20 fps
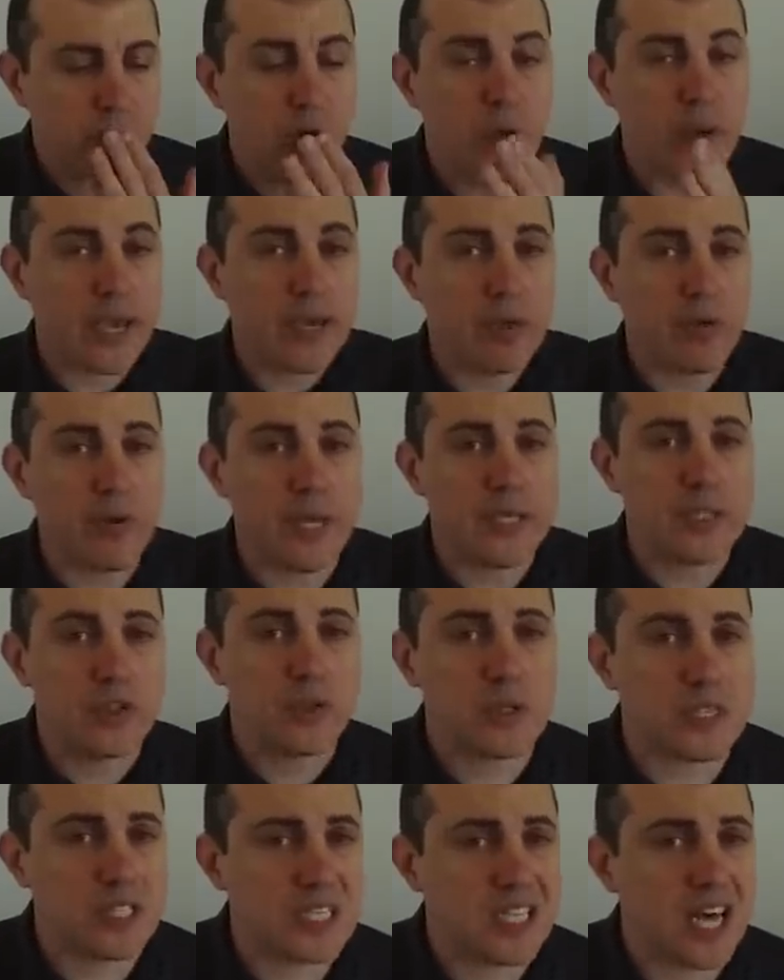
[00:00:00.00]
Okay, great,
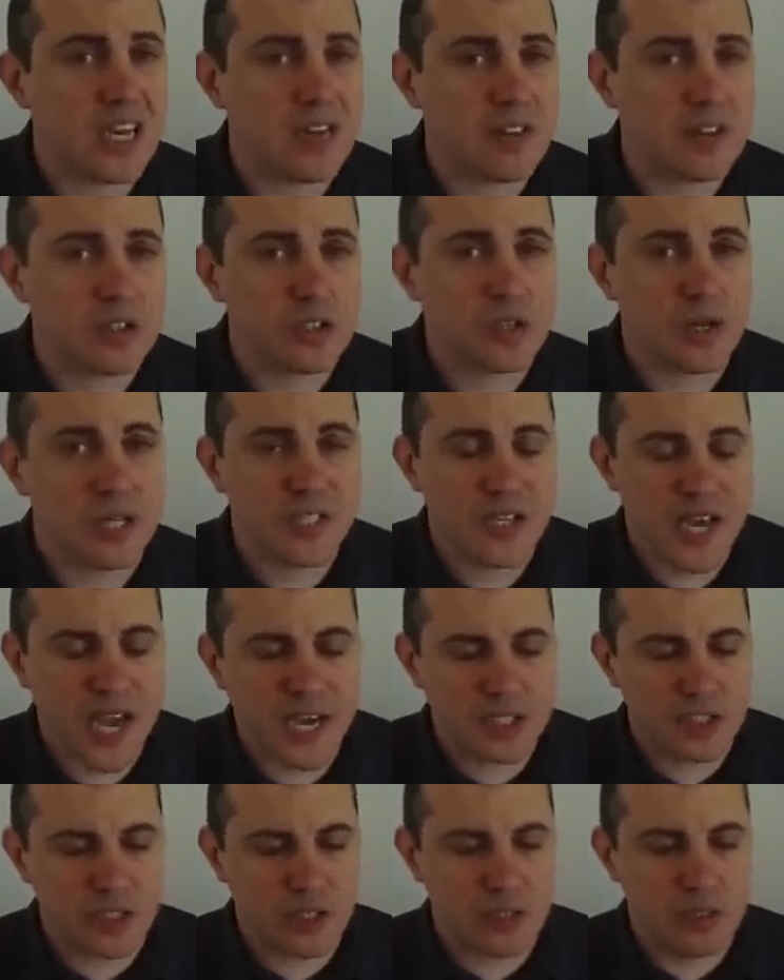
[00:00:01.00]
so it's not in the
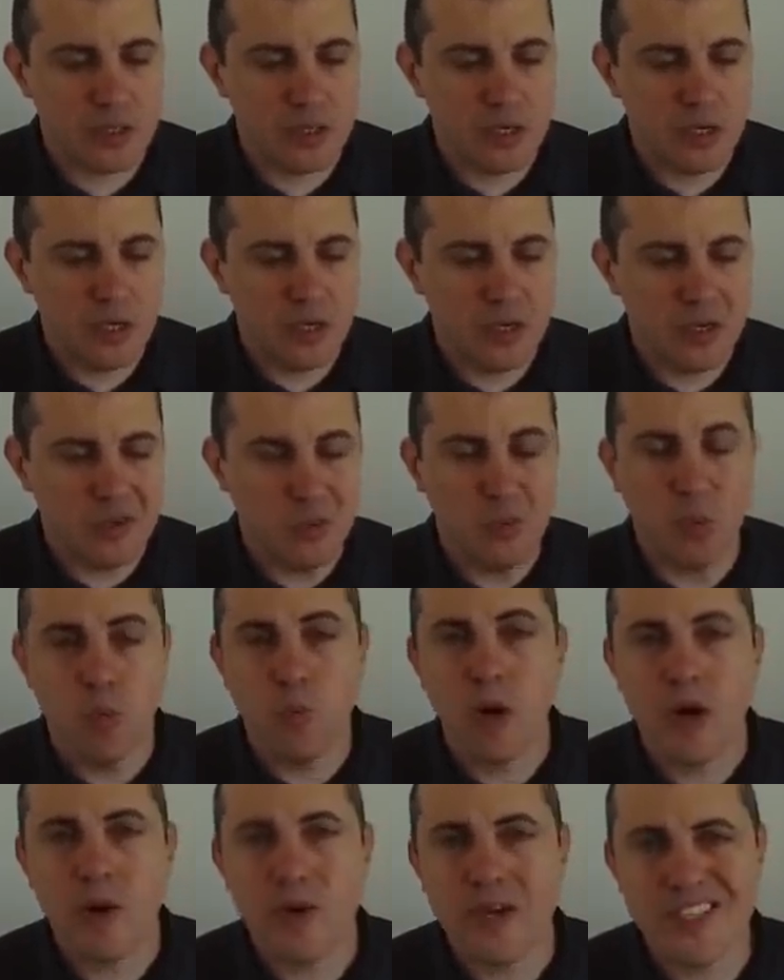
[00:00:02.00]
transaction. But
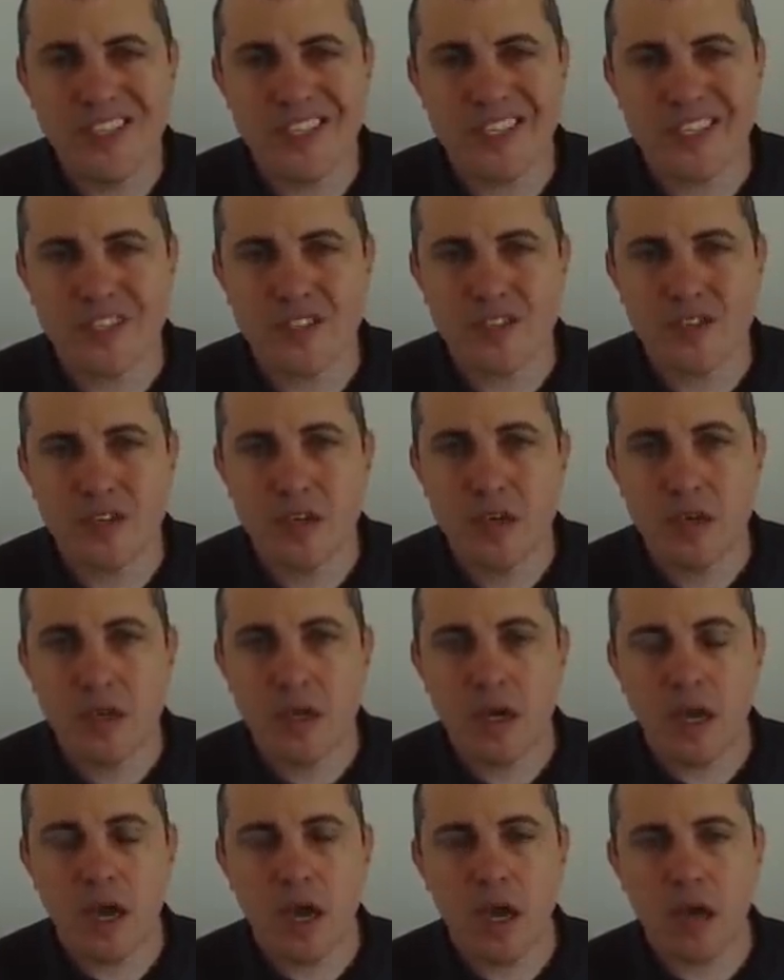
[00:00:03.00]
where is it?
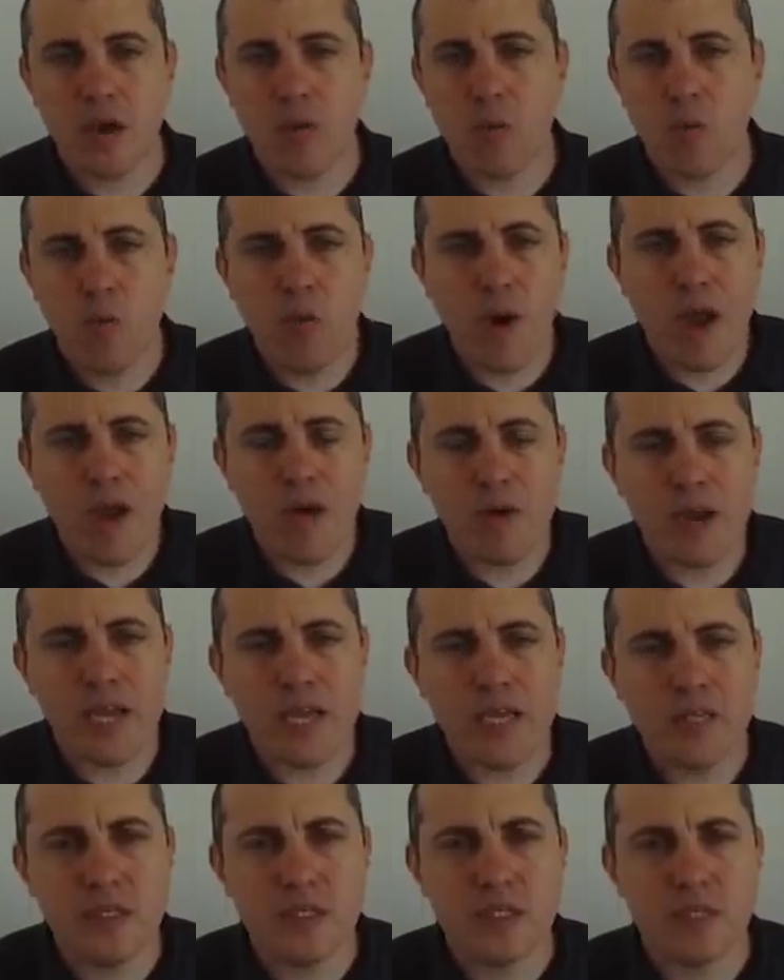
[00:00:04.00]
Where
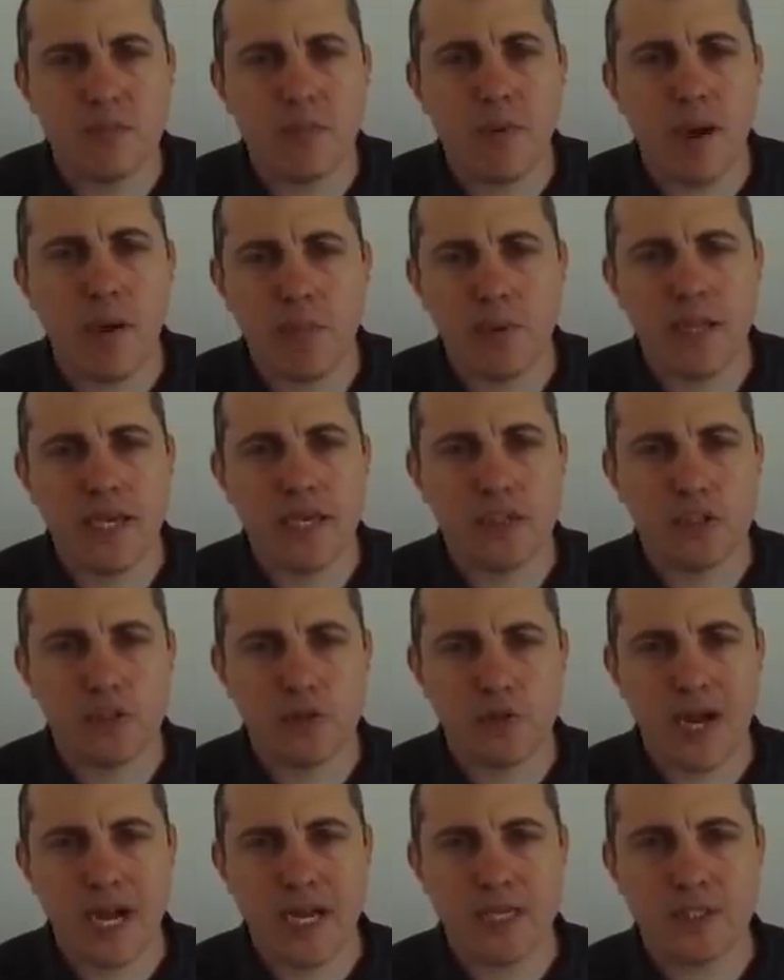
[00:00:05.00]
is the public
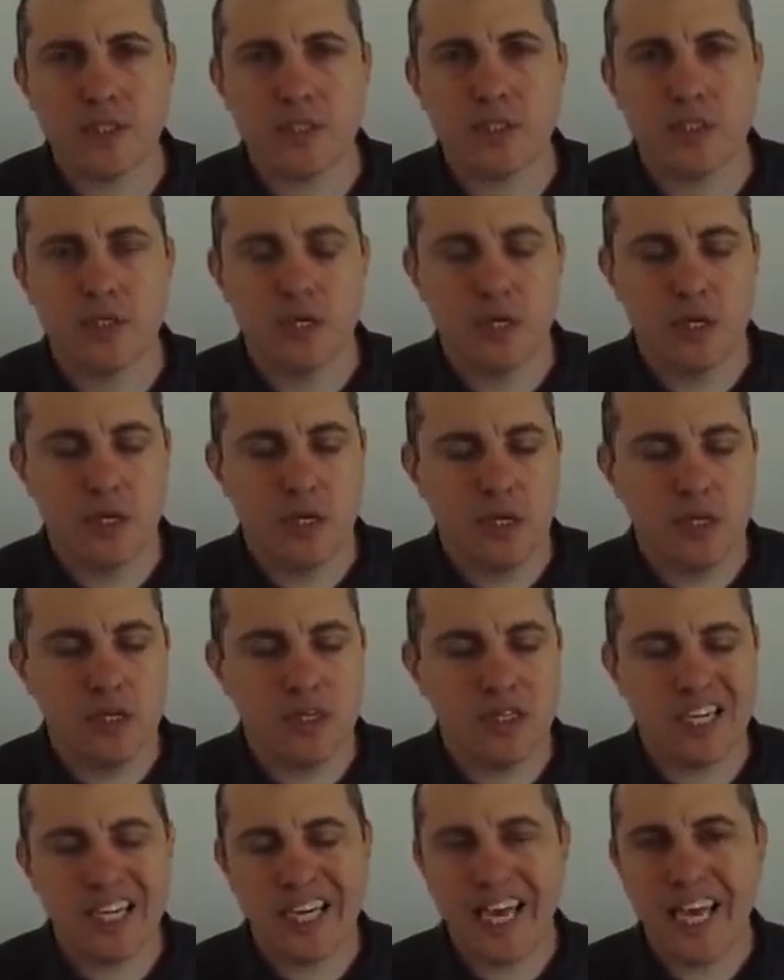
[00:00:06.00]
address
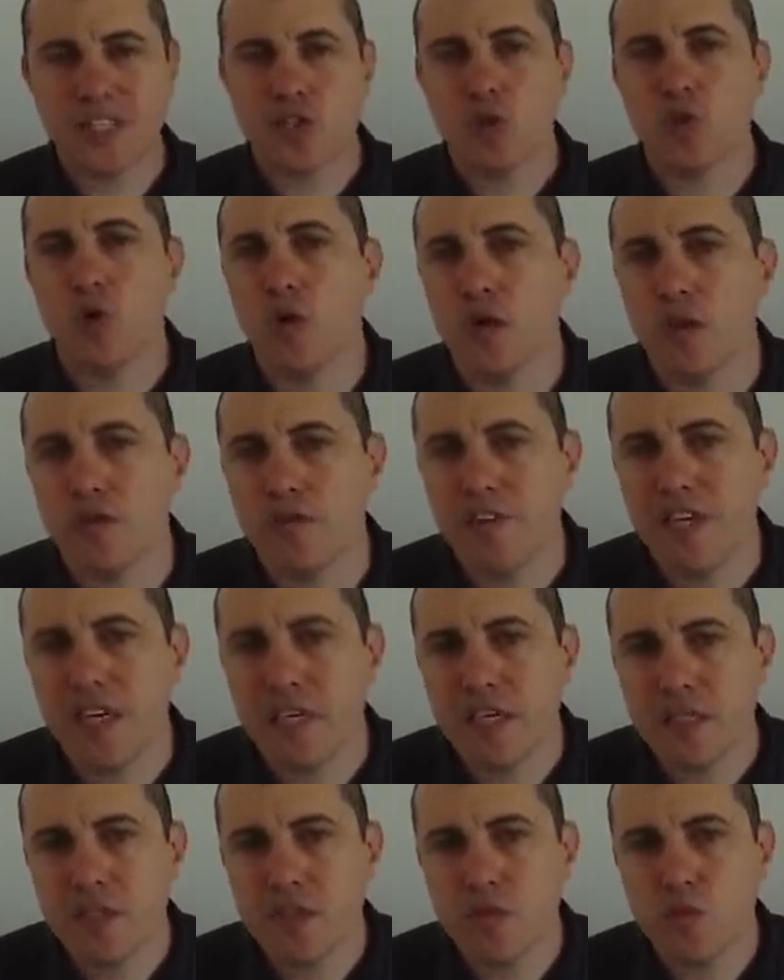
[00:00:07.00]
that gets all the
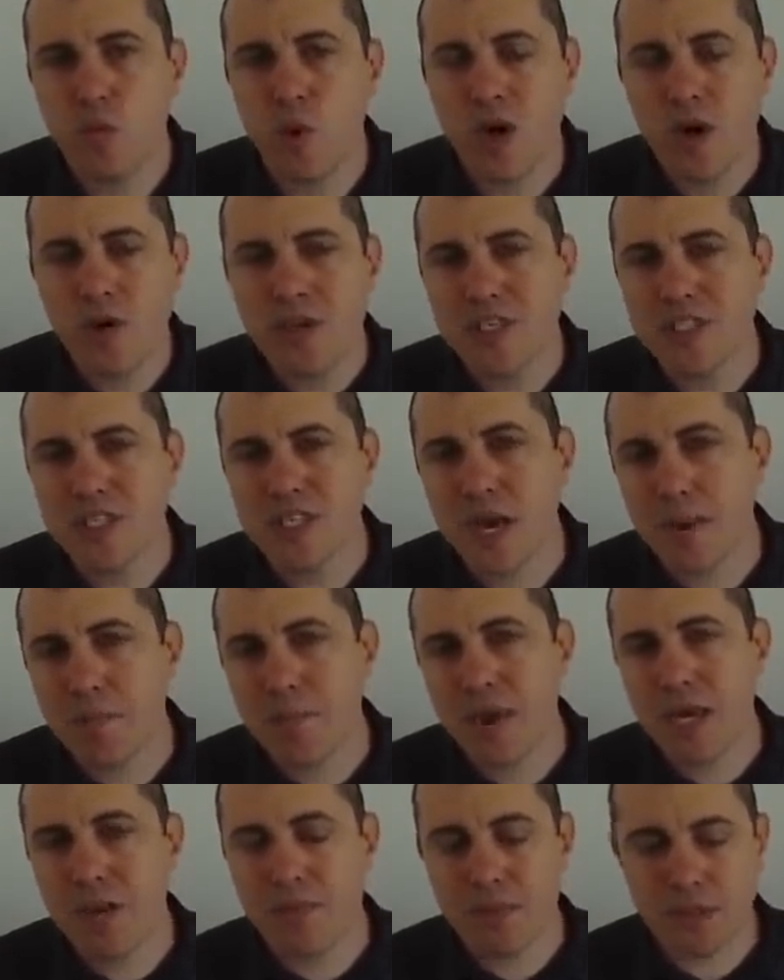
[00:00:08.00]
fees. Where is
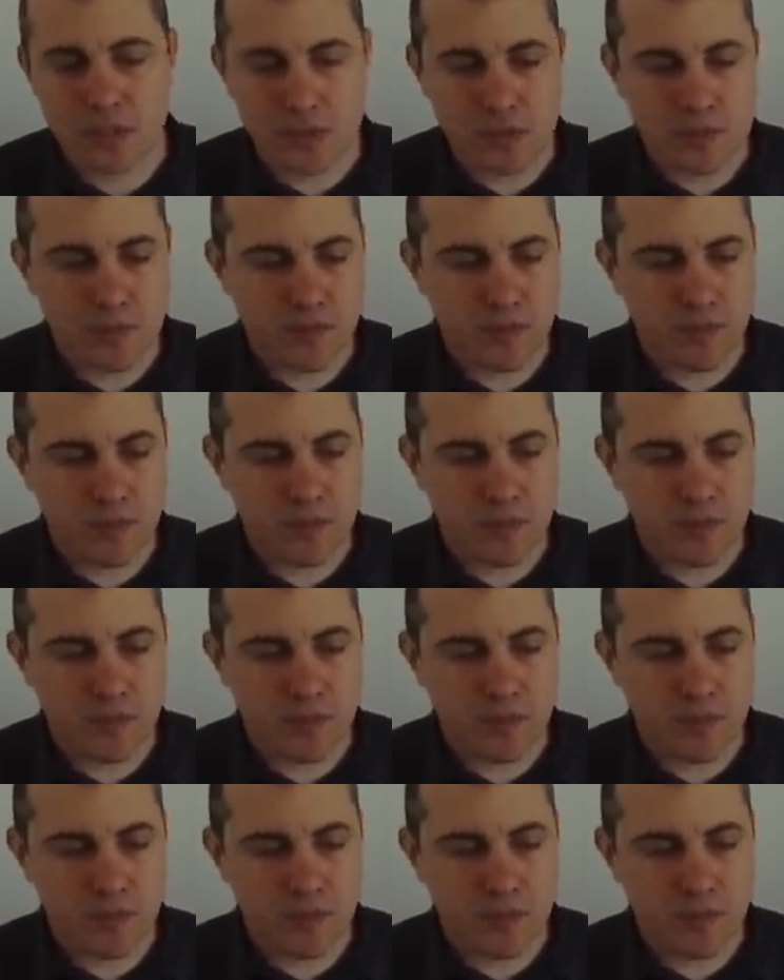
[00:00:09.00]
that payment?